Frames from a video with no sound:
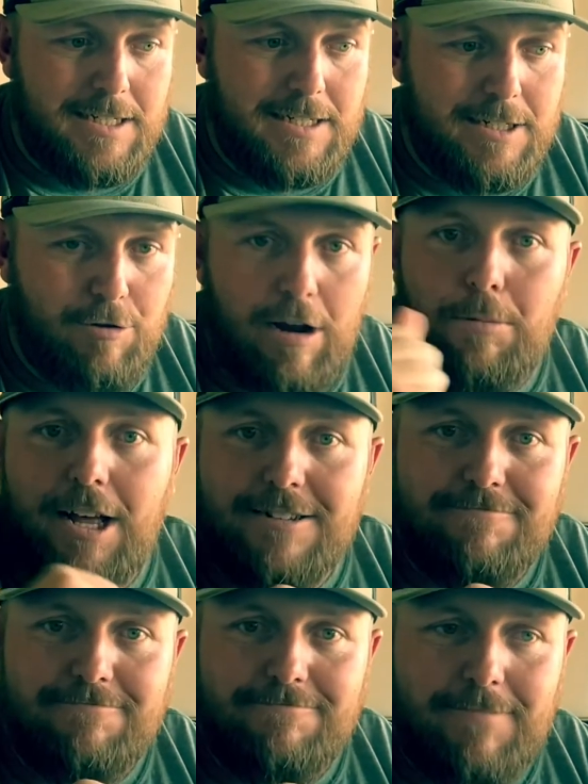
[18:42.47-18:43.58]
ground blind.
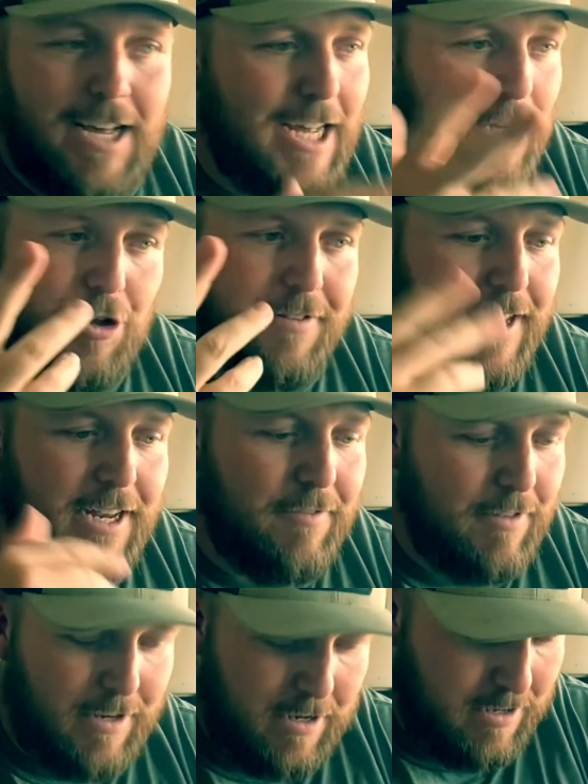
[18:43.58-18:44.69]
I couldn't think of the